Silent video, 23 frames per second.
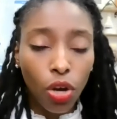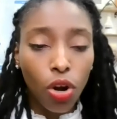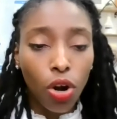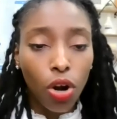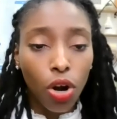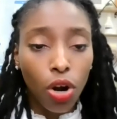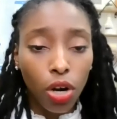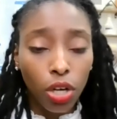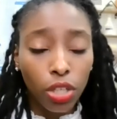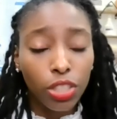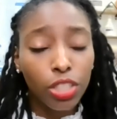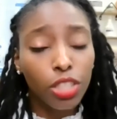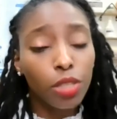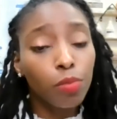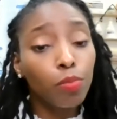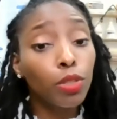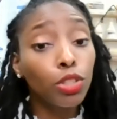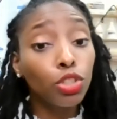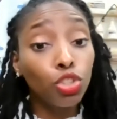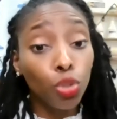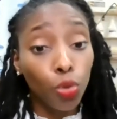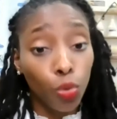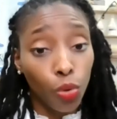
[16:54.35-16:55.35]
are a good
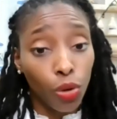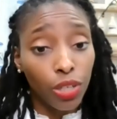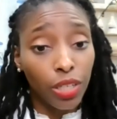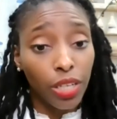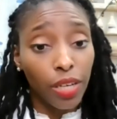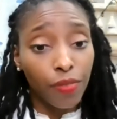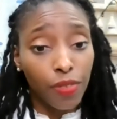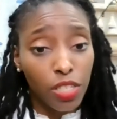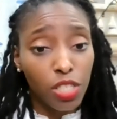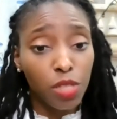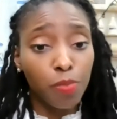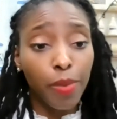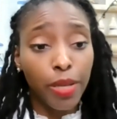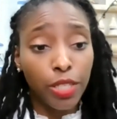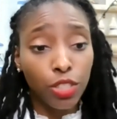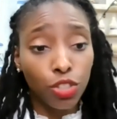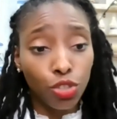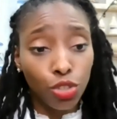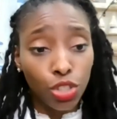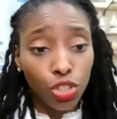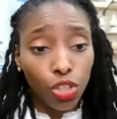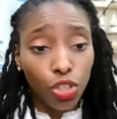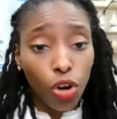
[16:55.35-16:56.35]
majority of
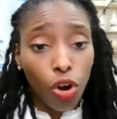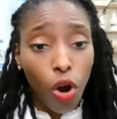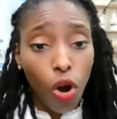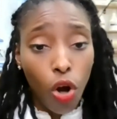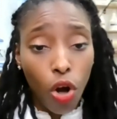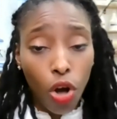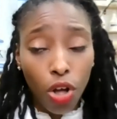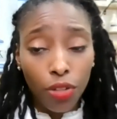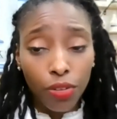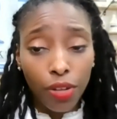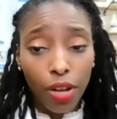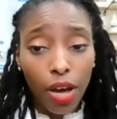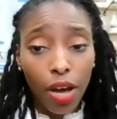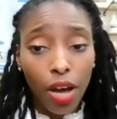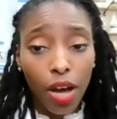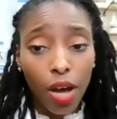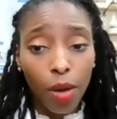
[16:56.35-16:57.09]
dispensaries are on